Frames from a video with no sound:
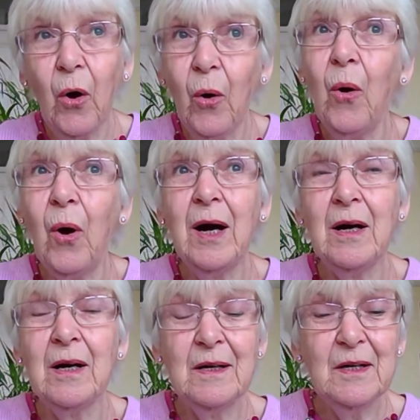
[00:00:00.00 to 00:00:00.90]

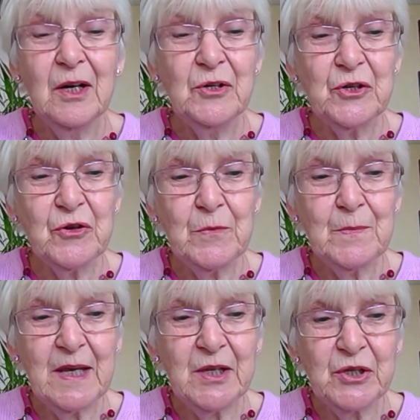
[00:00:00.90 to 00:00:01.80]
Or do you
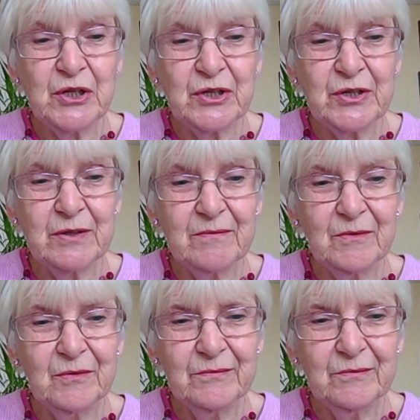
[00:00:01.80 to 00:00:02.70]
mean just
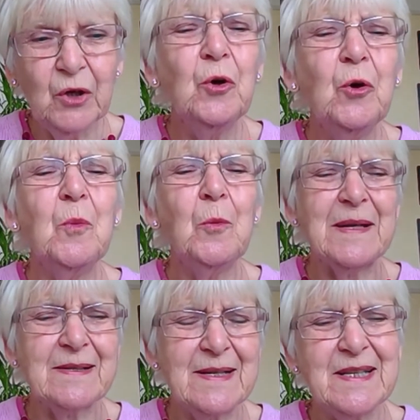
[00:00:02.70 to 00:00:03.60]
a normal
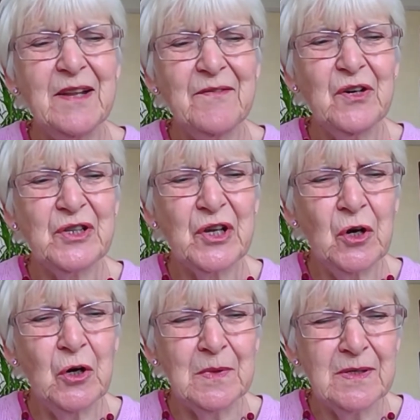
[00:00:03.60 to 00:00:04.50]
business, in inverted
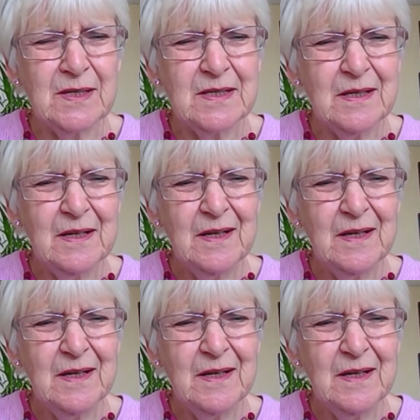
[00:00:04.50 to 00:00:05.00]
commas,